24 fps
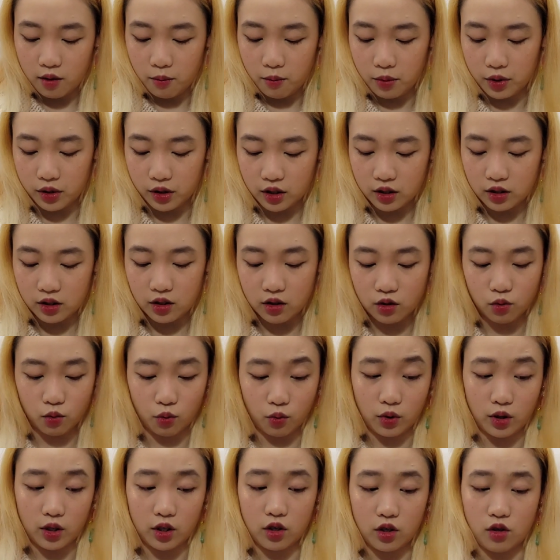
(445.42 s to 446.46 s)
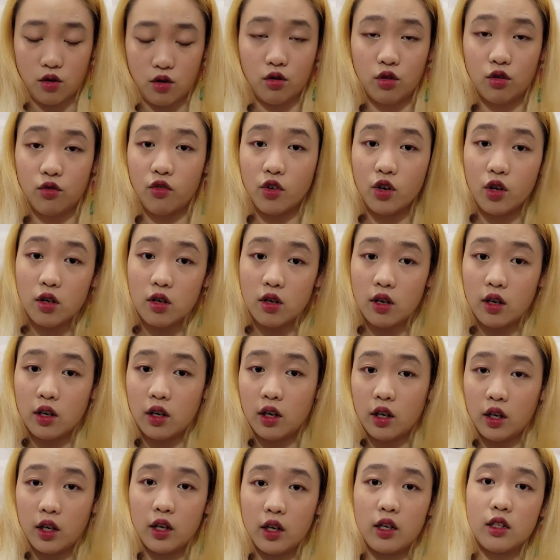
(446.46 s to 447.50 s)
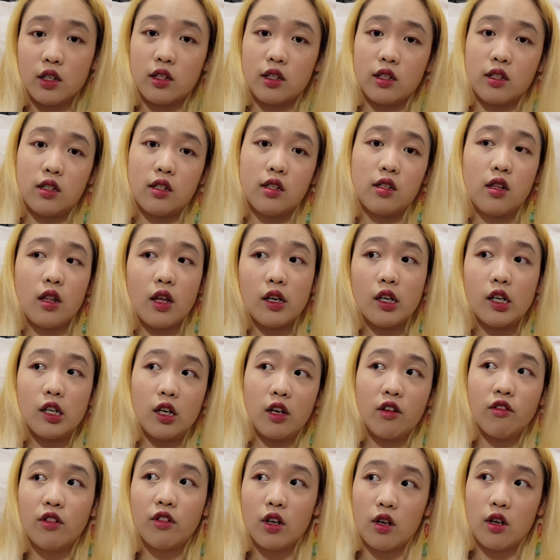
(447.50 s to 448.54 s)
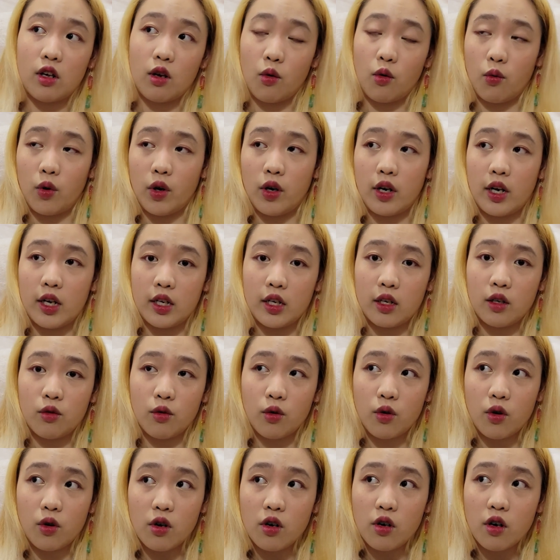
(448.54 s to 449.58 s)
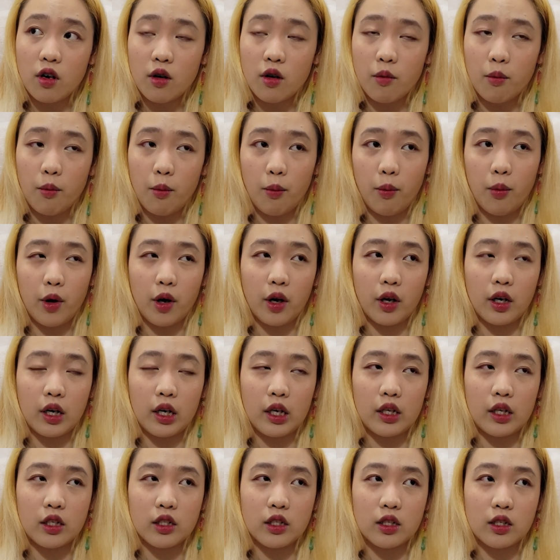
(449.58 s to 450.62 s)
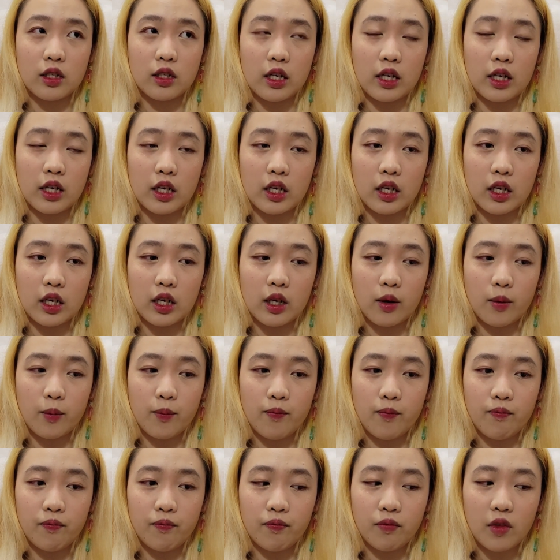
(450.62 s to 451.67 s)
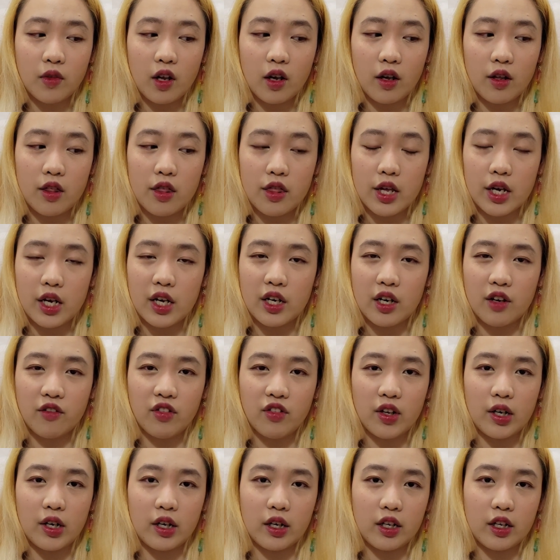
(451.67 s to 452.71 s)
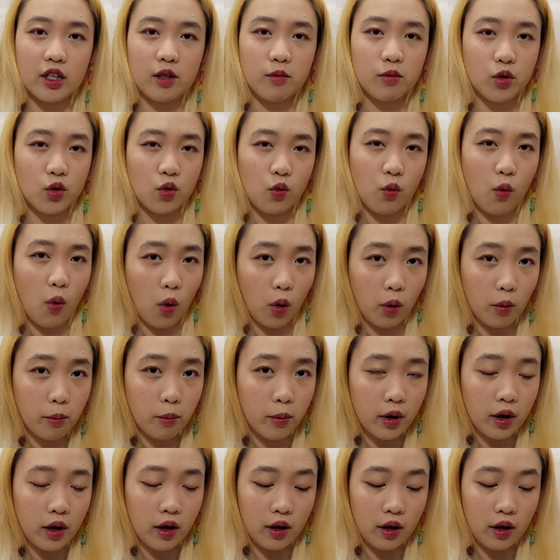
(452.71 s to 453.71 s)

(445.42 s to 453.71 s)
But this is really useful because it's thin enough that you can wear indoor, but it's like thick enough that it keeps you warm.